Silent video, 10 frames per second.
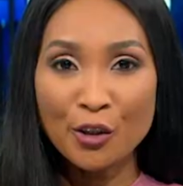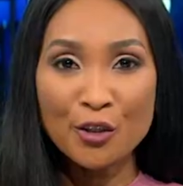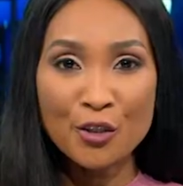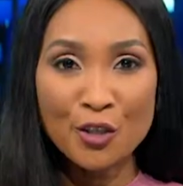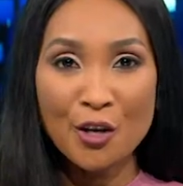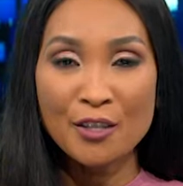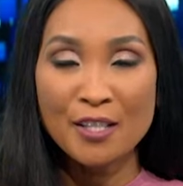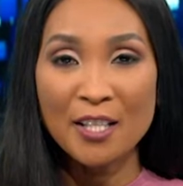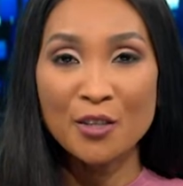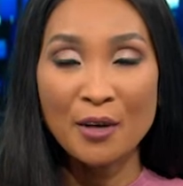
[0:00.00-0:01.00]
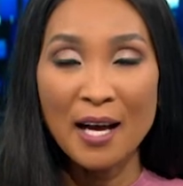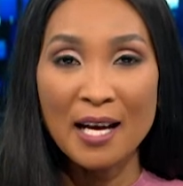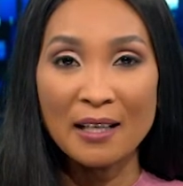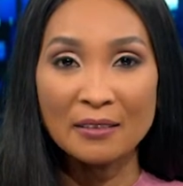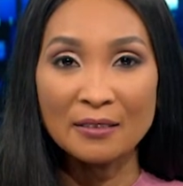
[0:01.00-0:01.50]
concerns that you
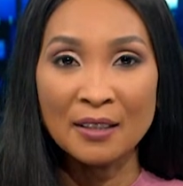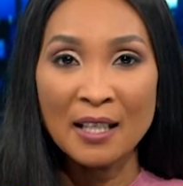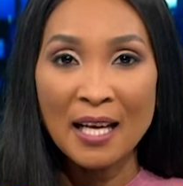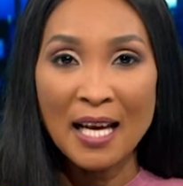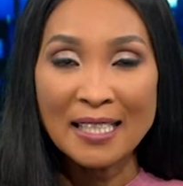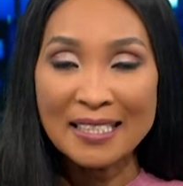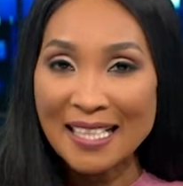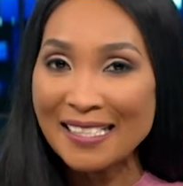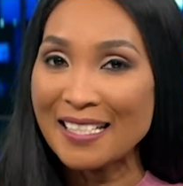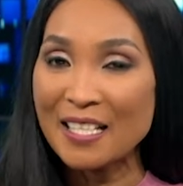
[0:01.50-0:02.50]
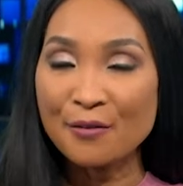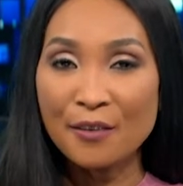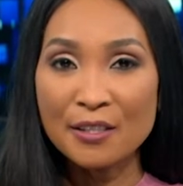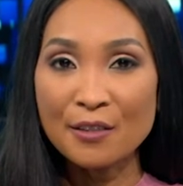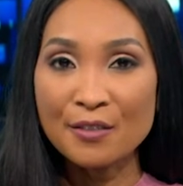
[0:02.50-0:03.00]
have. And yes, it is
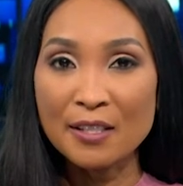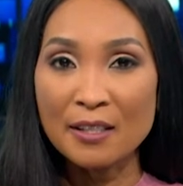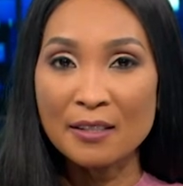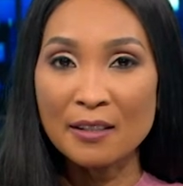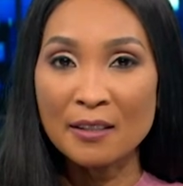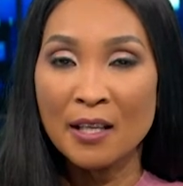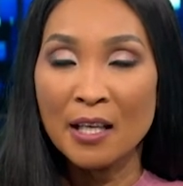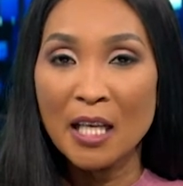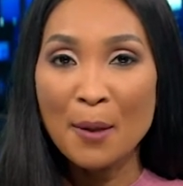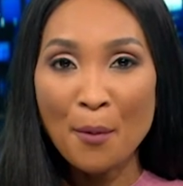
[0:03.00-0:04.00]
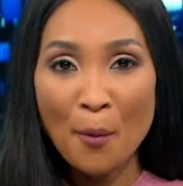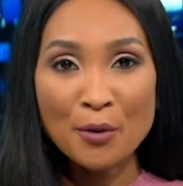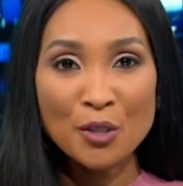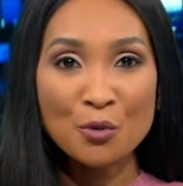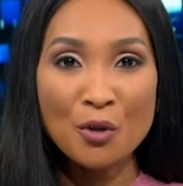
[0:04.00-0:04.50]
festive season. Limpopo
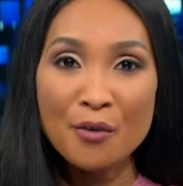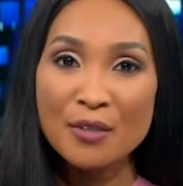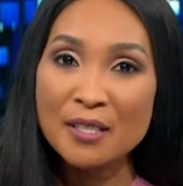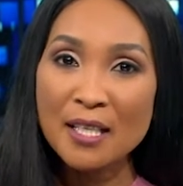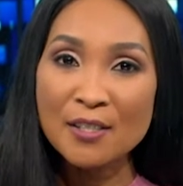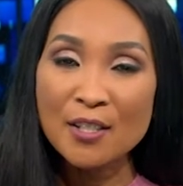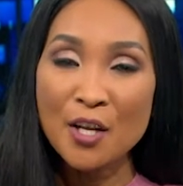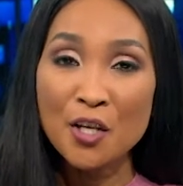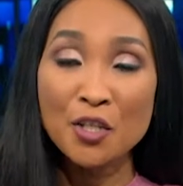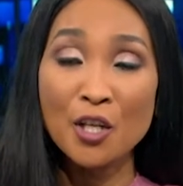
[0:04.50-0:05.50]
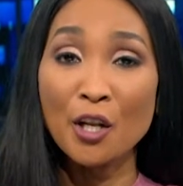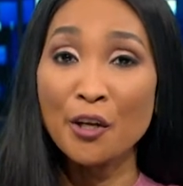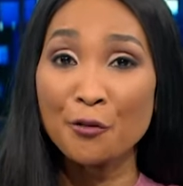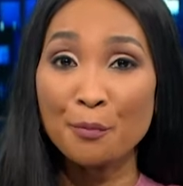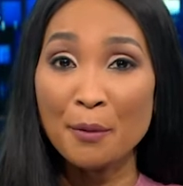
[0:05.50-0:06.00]
is a tourist destination. A
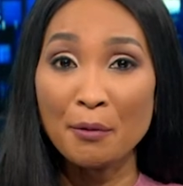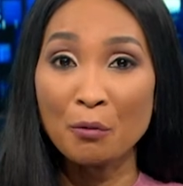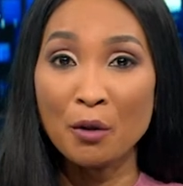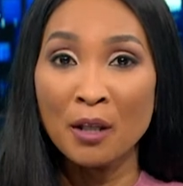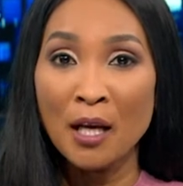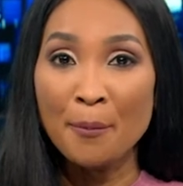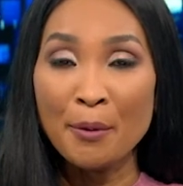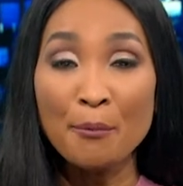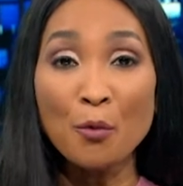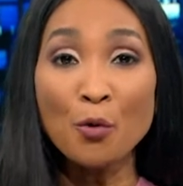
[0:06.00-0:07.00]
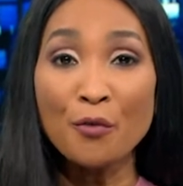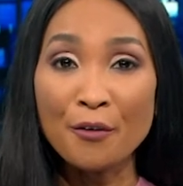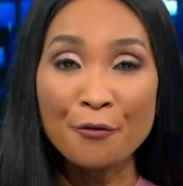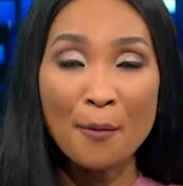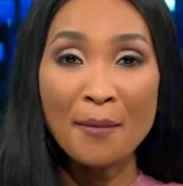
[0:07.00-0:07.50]
lot of people will be
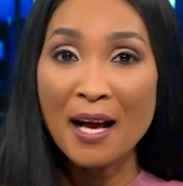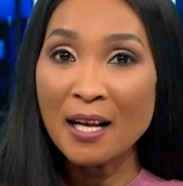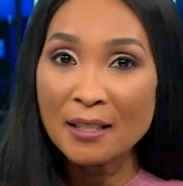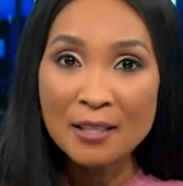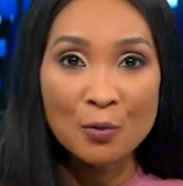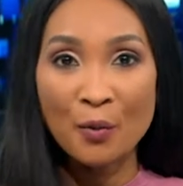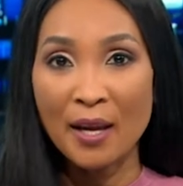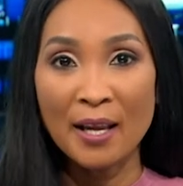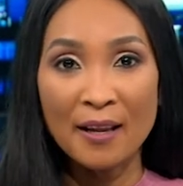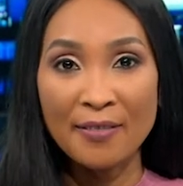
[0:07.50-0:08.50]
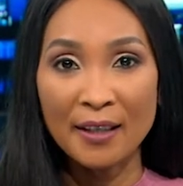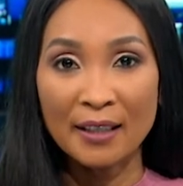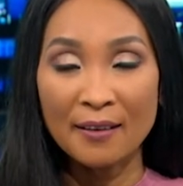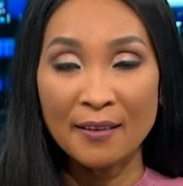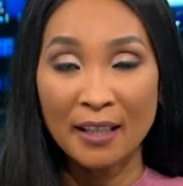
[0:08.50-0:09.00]
moving from elsewhere in the,
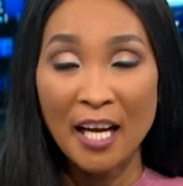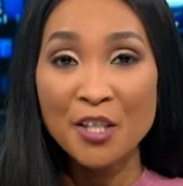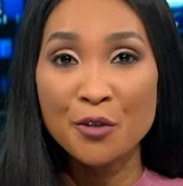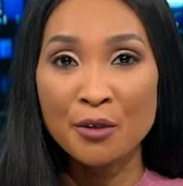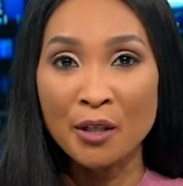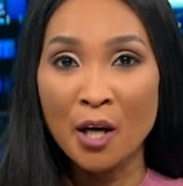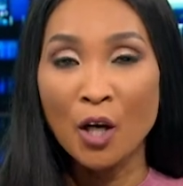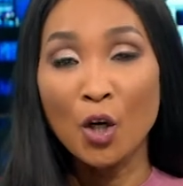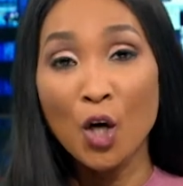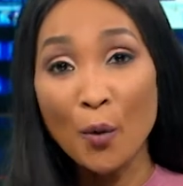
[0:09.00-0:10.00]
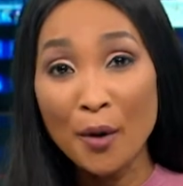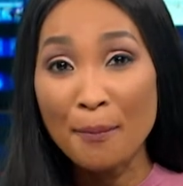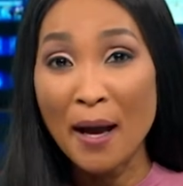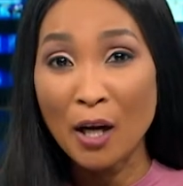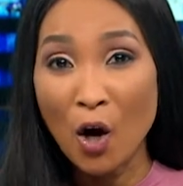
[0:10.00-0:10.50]
in the country, going
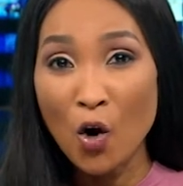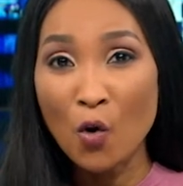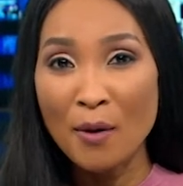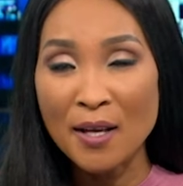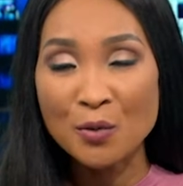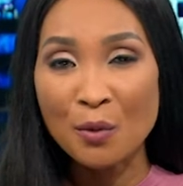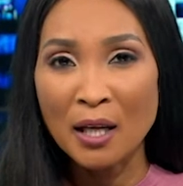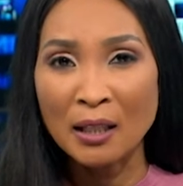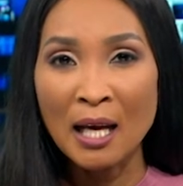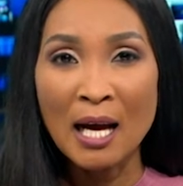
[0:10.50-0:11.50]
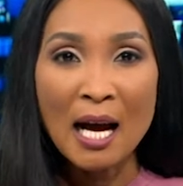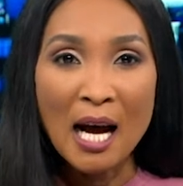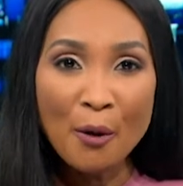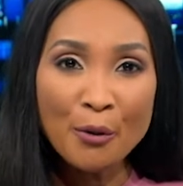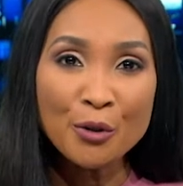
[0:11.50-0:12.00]
back home as well.
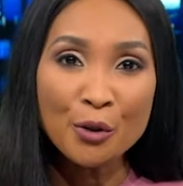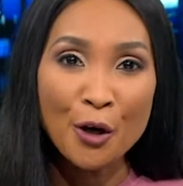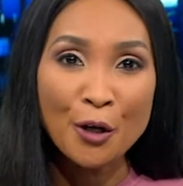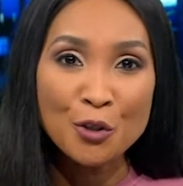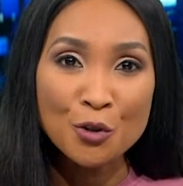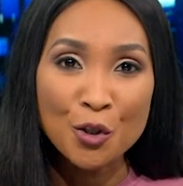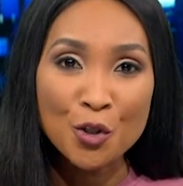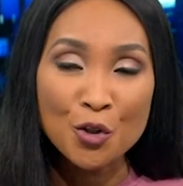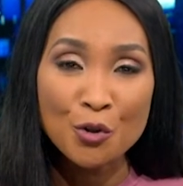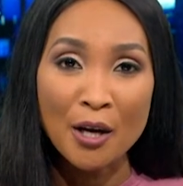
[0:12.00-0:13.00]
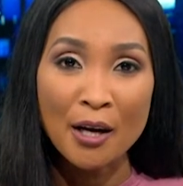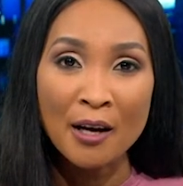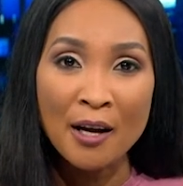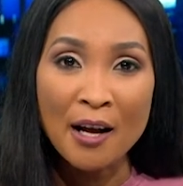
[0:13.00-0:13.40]
How are you going to ensure